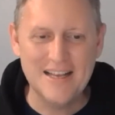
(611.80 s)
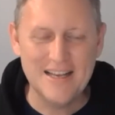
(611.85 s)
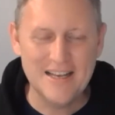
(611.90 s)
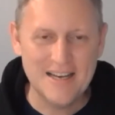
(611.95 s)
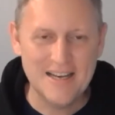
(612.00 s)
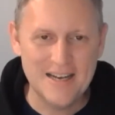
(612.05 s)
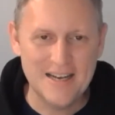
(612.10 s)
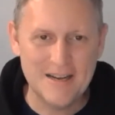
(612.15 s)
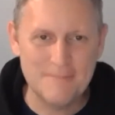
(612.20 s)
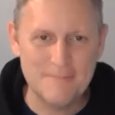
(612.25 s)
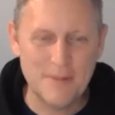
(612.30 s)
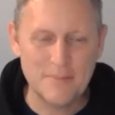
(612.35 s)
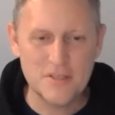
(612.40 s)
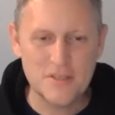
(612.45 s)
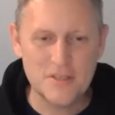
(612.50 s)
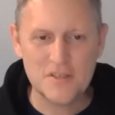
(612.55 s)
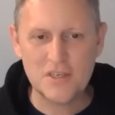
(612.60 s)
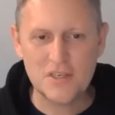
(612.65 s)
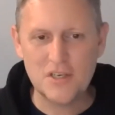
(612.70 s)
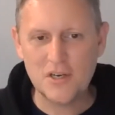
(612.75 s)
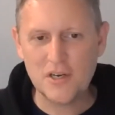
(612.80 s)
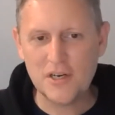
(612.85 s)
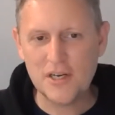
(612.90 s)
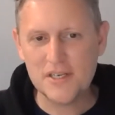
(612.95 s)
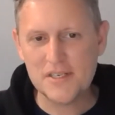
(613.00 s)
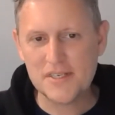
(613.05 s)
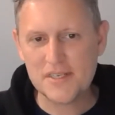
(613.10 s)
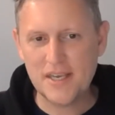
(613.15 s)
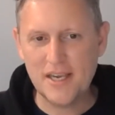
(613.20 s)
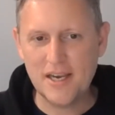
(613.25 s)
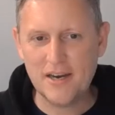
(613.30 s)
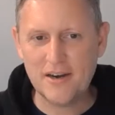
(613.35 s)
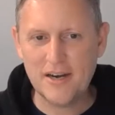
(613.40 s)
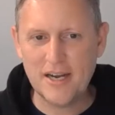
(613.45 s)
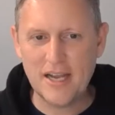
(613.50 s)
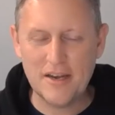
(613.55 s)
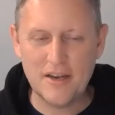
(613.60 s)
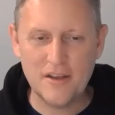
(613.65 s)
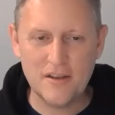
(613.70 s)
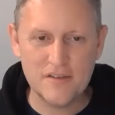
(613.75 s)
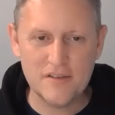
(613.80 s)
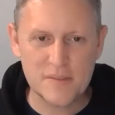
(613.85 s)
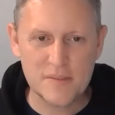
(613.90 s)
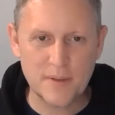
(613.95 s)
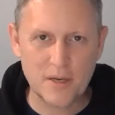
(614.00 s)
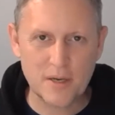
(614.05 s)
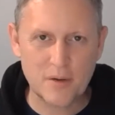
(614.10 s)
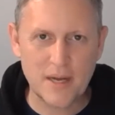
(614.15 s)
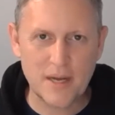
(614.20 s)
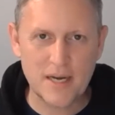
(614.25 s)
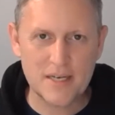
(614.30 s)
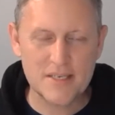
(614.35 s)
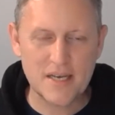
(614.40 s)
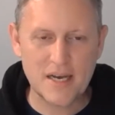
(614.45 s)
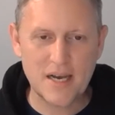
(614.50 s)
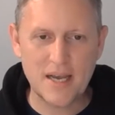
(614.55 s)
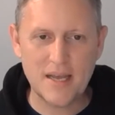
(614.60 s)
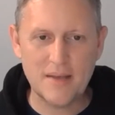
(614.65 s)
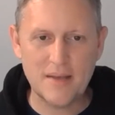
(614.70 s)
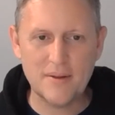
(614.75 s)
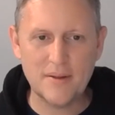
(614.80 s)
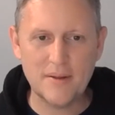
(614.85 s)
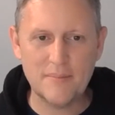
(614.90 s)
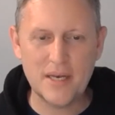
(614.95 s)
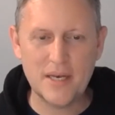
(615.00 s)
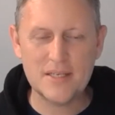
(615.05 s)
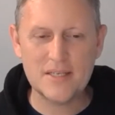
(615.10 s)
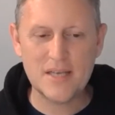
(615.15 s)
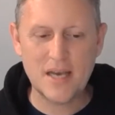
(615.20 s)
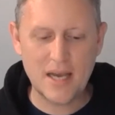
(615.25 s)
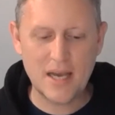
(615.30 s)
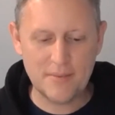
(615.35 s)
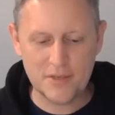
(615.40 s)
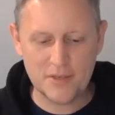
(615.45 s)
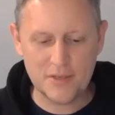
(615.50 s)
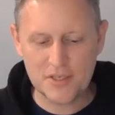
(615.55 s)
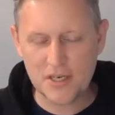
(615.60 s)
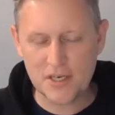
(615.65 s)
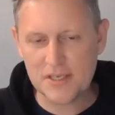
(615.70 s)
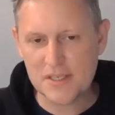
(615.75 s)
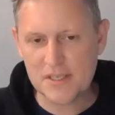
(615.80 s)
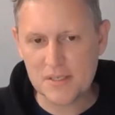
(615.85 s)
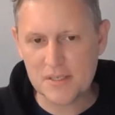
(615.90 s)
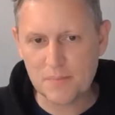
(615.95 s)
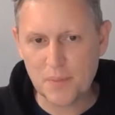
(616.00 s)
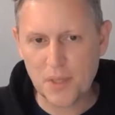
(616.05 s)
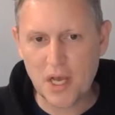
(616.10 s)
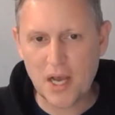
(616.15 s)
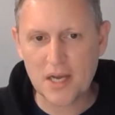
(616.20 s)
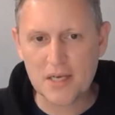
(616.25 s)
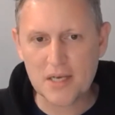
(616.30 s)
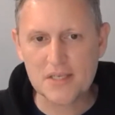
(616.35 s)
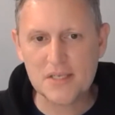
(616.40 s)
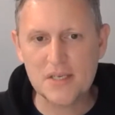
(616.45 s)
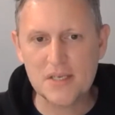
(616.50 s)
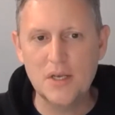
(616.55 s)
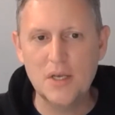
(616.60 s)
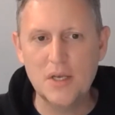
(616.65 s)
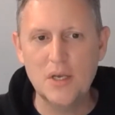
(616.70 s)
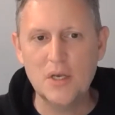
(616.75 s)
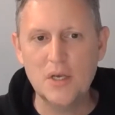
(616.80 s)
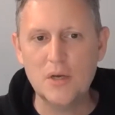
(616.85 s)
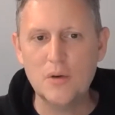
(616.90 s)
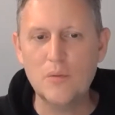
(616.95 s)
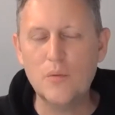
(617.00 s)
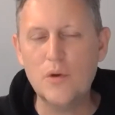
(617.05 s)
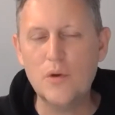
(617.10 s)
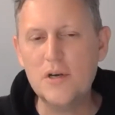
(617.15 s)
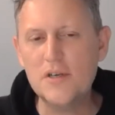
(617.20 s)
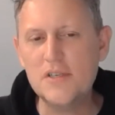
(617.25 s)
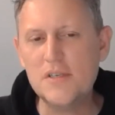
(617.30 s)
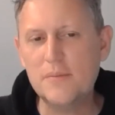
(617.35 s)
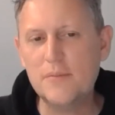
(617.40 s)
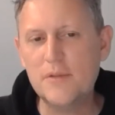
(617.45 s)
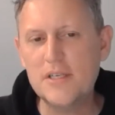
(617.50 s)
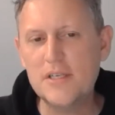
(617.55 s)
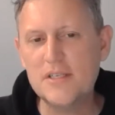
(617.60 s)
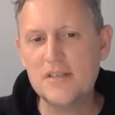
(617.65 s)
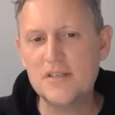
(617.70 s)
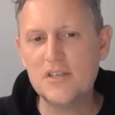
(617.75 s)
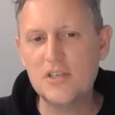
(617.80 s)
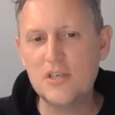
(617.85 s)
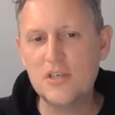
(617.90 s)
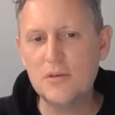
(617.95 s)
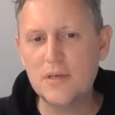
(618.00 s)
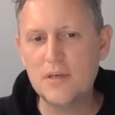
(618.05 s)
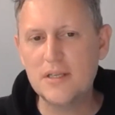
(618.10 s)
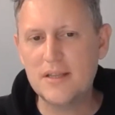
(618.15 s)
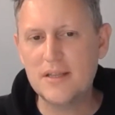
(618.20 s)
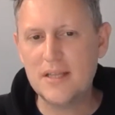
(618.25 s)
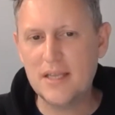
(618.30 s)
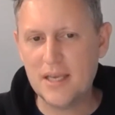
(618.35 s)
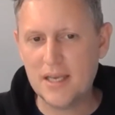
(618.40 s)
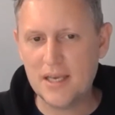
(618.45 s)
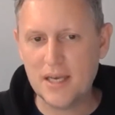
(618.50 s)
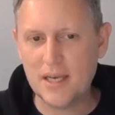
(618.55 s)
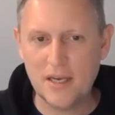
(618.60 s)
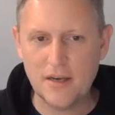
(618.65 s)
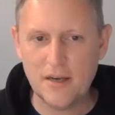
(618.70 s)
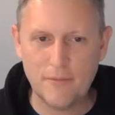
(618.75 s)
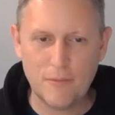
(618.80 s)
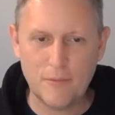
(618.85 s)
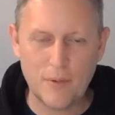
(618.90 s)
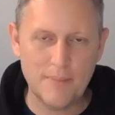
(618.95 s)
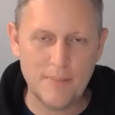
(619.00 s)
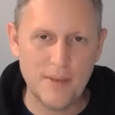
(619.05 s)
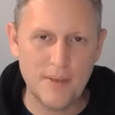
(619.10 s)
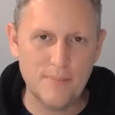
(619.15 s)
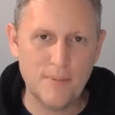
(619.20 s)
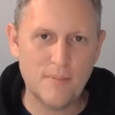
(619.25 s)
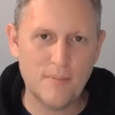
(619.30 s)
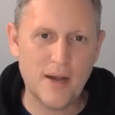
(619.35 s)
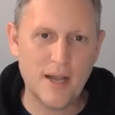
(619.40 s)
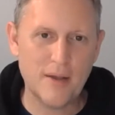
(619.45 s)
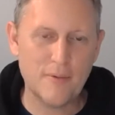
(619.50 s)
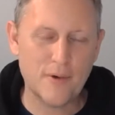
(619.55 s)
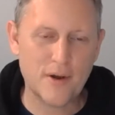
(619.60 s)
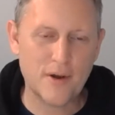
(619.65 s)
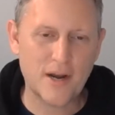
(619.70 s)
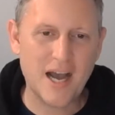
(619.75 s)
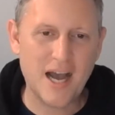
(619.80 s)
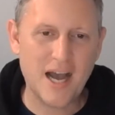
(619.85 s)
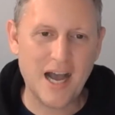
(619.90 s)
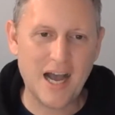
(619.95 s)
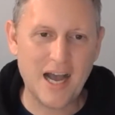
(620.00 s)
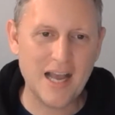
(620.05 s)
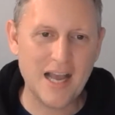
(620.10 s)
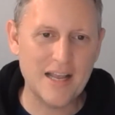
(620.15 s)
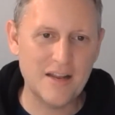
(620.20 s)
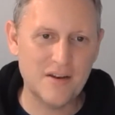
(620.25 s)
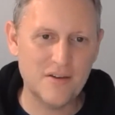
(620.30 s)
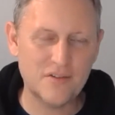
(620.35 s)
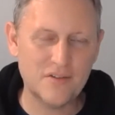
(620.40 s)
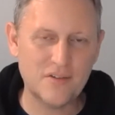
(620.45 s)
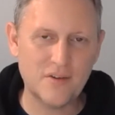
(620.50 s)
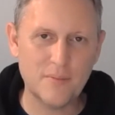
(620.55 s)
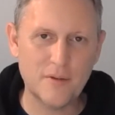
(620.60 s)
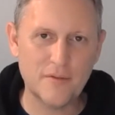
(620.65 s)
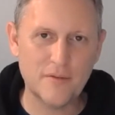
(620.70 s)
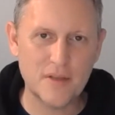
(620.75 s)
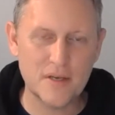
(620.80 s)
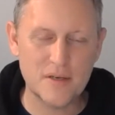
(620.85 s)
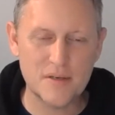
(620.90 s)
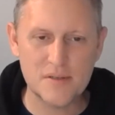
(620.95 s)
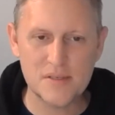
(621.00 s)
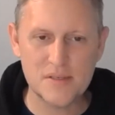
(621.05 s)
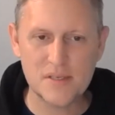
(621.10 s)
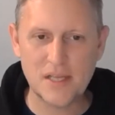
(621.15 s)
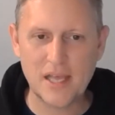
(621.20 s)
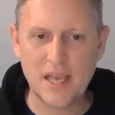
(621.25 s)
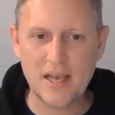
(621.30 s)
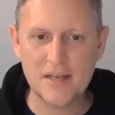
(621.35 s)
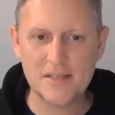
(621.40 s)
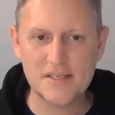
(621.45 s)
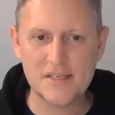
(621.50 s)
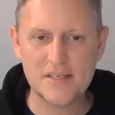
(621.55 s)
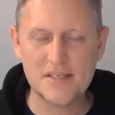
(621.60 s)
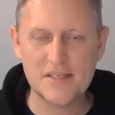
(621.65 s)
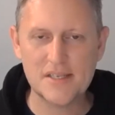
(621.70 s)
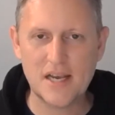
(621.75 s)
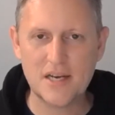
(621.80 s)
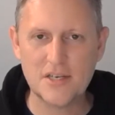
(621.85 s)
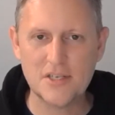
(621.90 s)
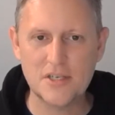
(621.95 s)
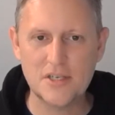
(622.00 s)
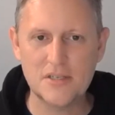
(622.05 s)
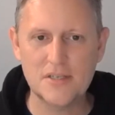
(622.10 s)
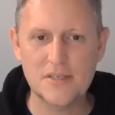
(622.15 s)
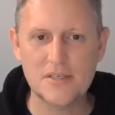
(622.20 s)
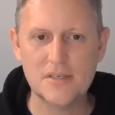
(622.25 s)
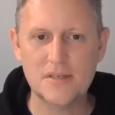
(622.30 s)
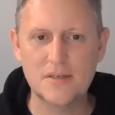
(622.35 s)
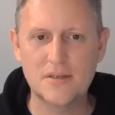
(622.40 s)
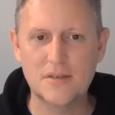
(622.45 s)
I'm just curious, Carrie, I know you spent quite a bit of time with Genesis blocks. What are some reasons you could think of why people might want to hide some of those layouts and sections?